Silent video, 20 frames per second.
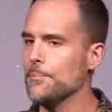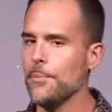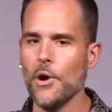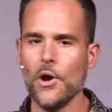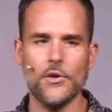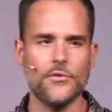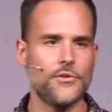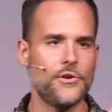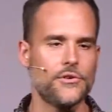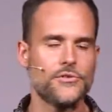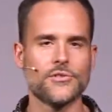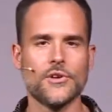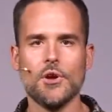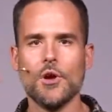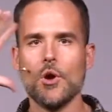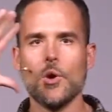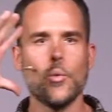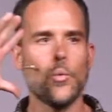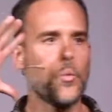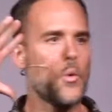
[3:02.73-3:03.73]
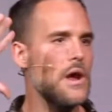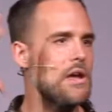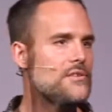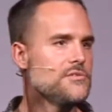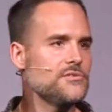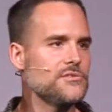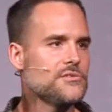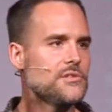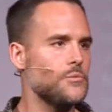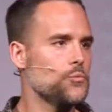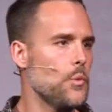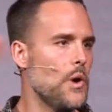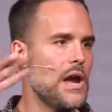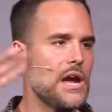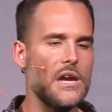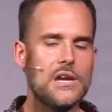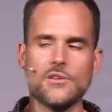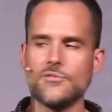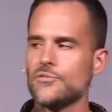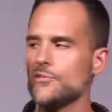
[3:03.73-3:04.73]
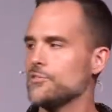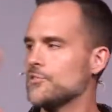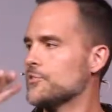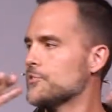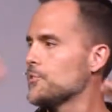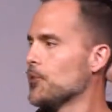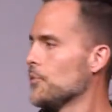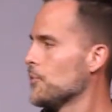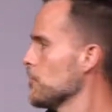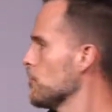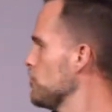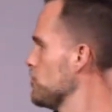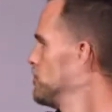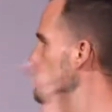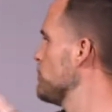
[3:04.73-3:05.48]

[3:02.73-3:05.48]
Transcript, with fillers: of the boat, there's winds and waves and storms